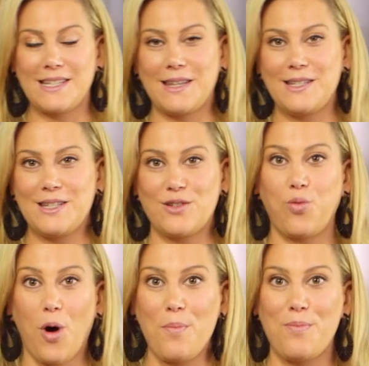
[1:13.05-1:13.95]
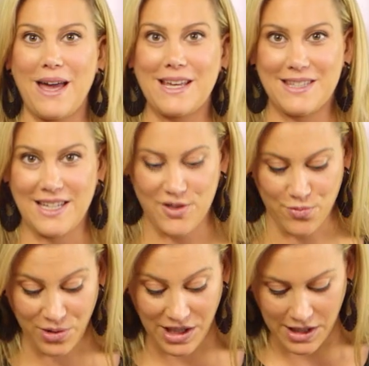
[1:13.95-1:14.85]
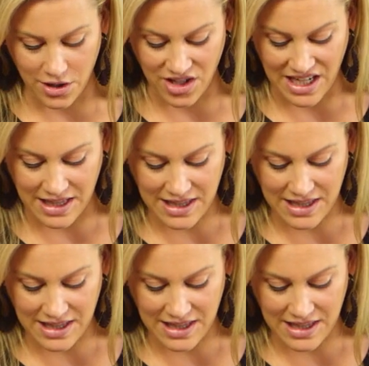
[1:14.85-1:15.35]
Now this is what makes these really unique.